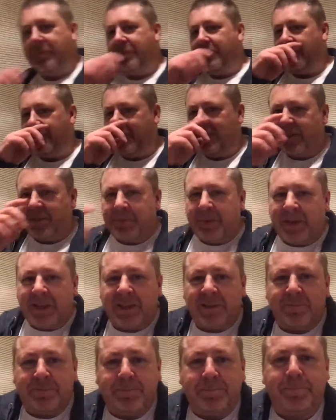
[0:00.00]
that's about
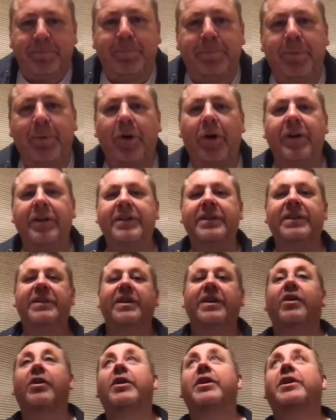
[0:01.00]
as bright as the
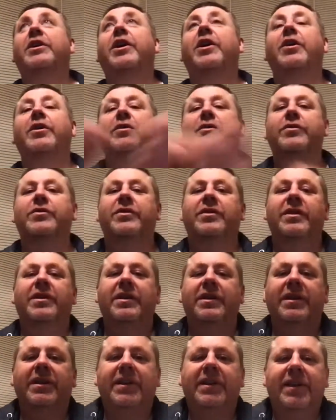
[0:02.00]
light goes
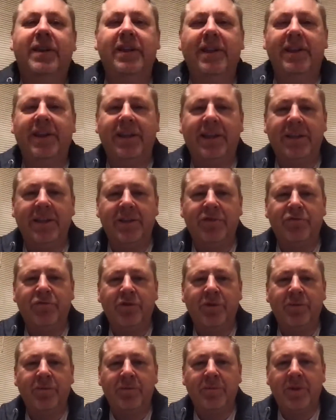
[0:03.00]
in this
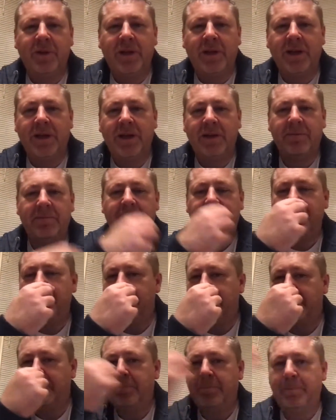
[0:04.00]
room.
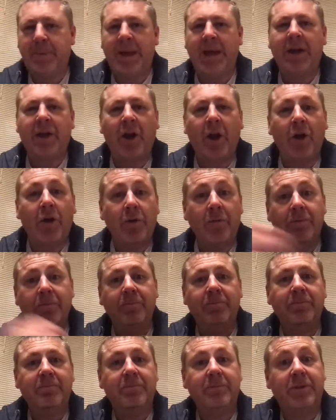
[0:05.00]
Back home,
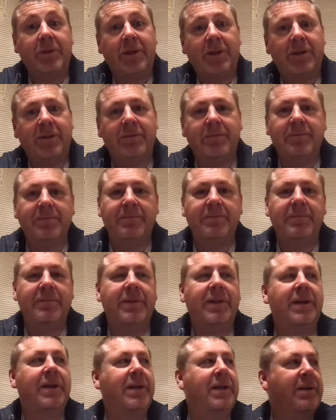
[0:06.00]
so
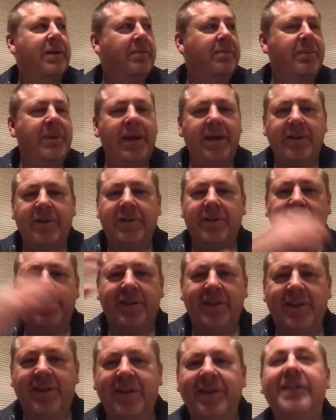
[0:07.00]
back to
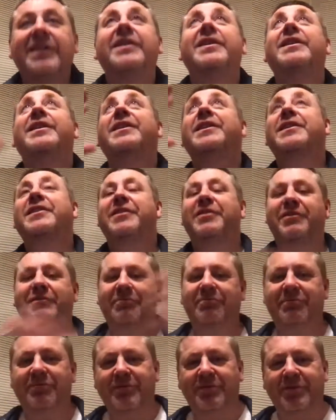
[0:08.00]
the
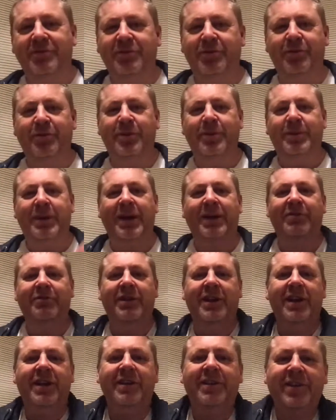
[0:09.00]
normal
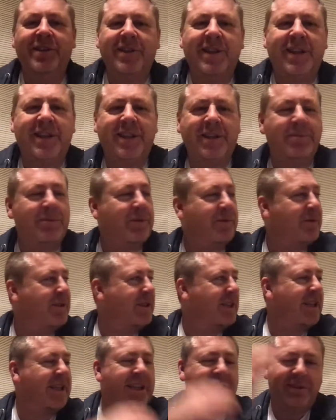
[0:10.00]
background, except
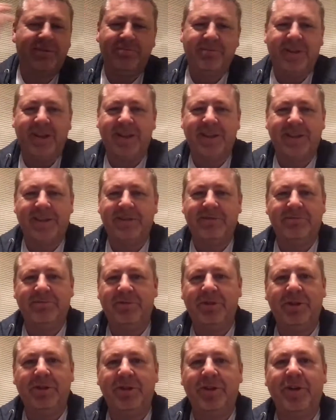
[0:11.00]
obviously it's
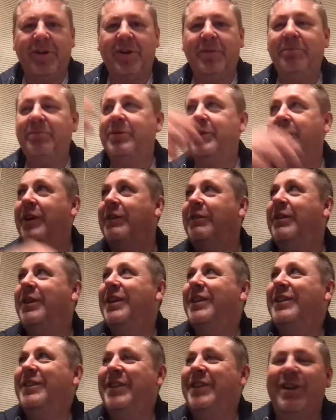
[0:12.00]
night time, so
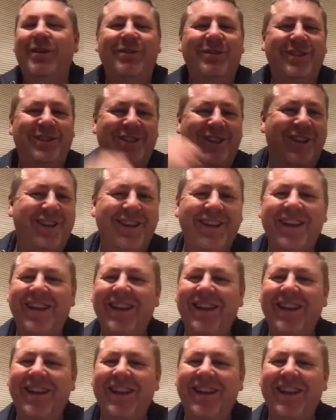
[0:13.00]
there's no sun.